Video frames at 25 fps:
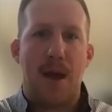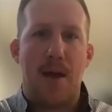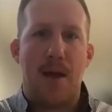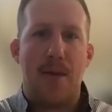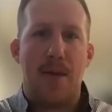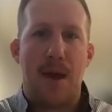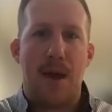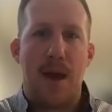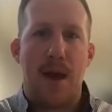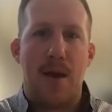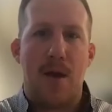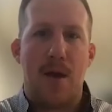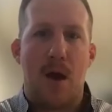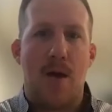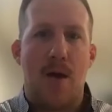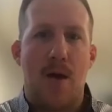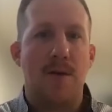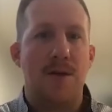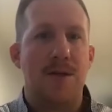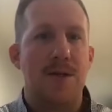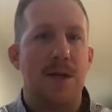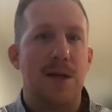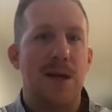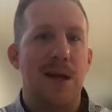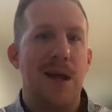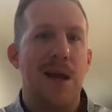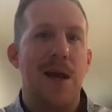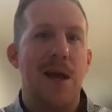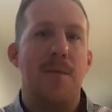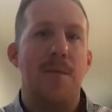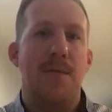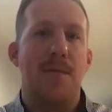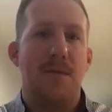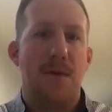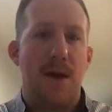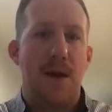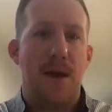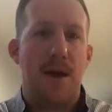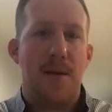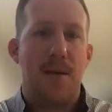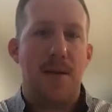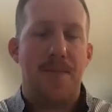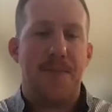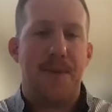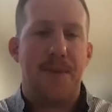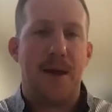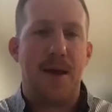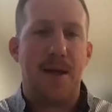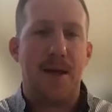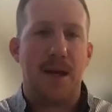then obviously EMV
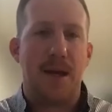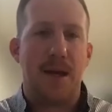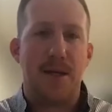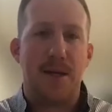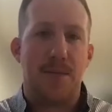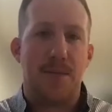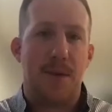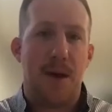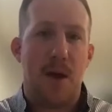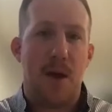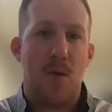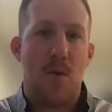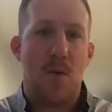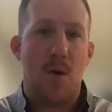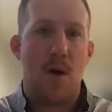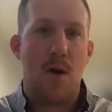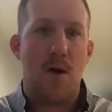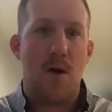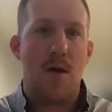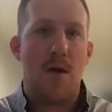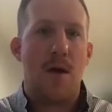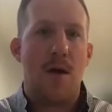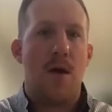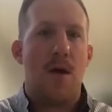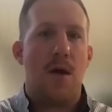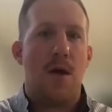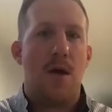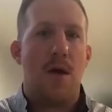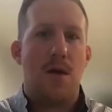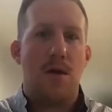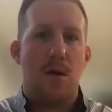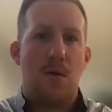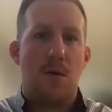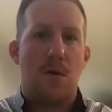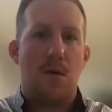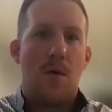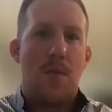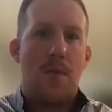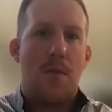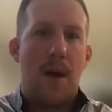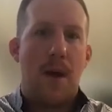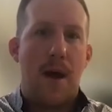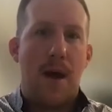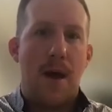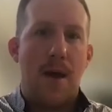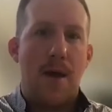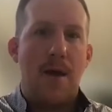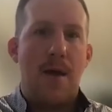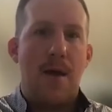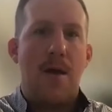is a big one.
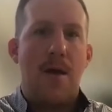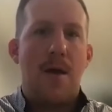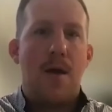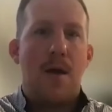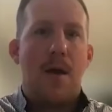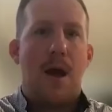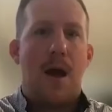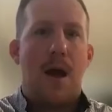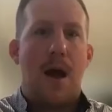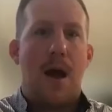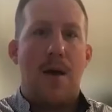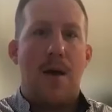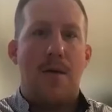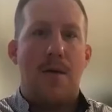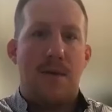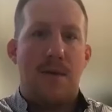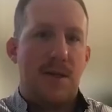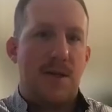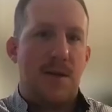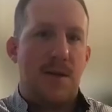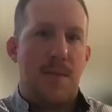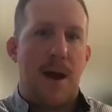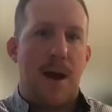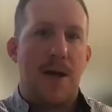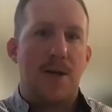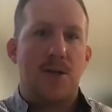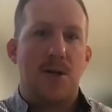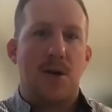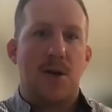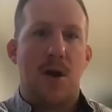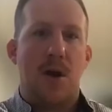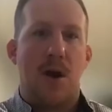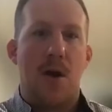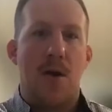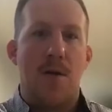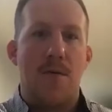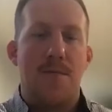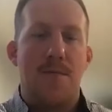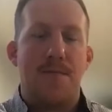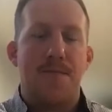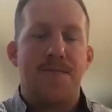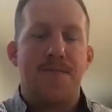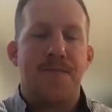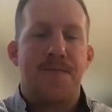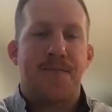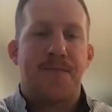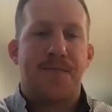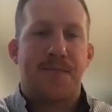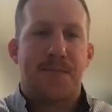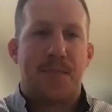Europay, Visa, MasterCard,
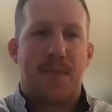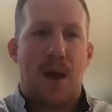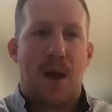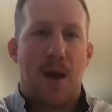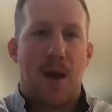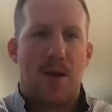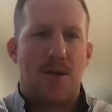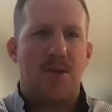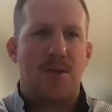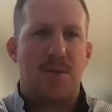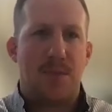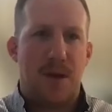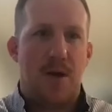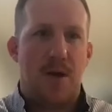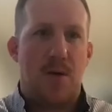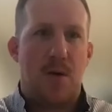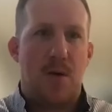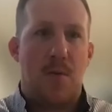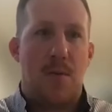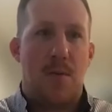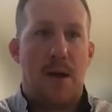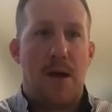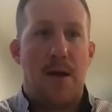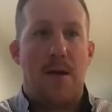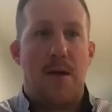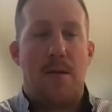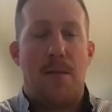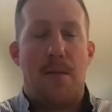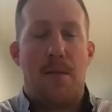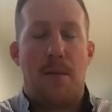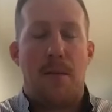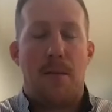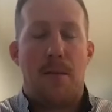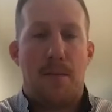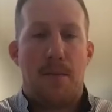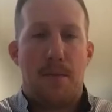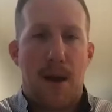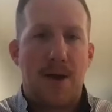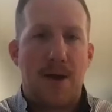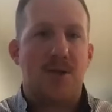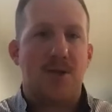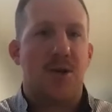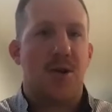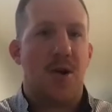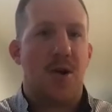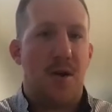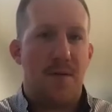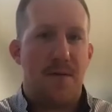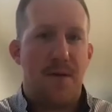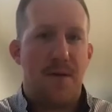Europay,
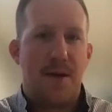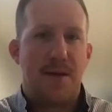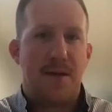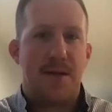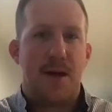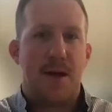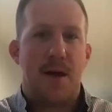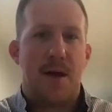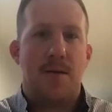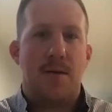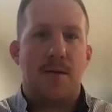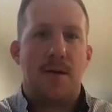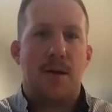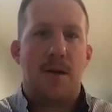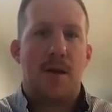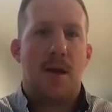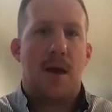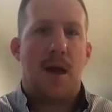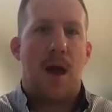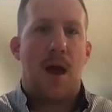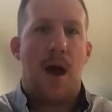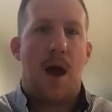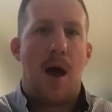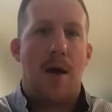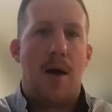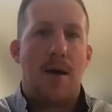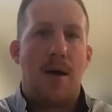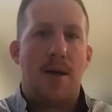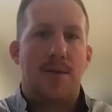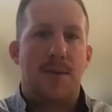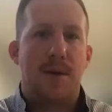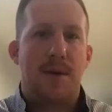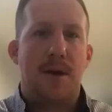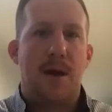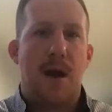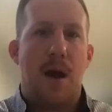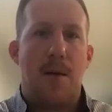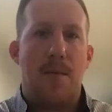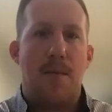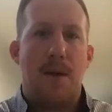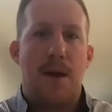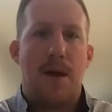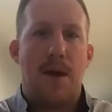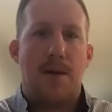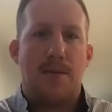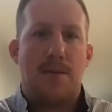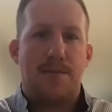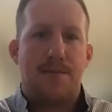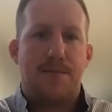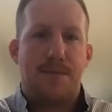MasterCard, Visa is
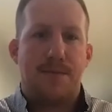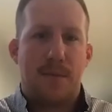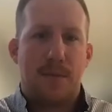becoming